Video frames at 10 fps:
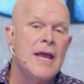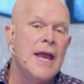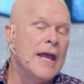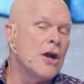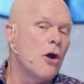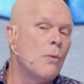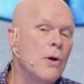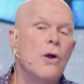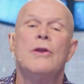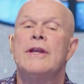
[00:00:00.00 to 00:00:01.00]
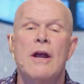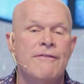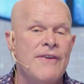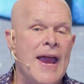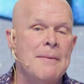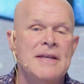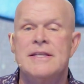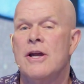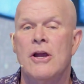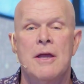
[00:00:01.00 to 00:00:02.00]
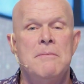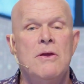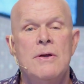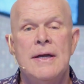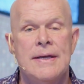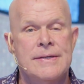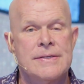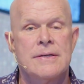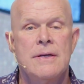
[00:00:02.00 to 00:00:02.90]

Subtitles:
in our world, in our families, in our communities.